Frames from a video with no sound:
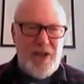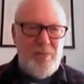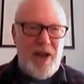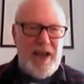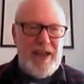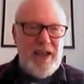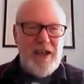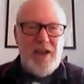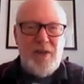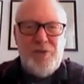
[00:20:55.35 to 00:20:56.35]
by
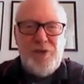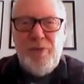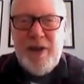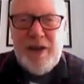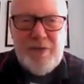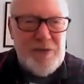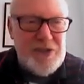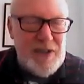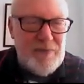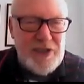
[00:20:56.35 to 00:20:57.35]
up to about
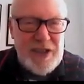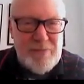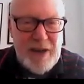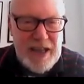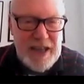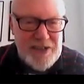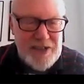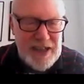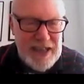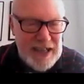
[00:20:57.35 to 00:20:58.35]
17 minutes,
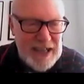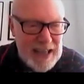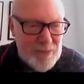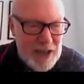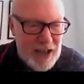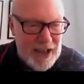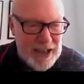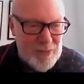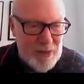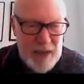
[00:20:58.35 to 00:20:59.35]
and it can lag
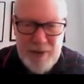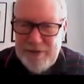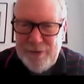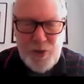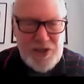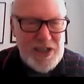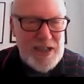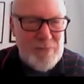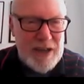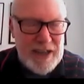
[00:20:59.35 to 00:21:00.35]
behind by about
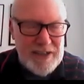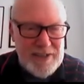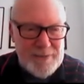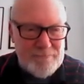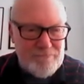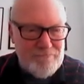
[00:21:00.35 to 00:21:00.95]
14 minutes.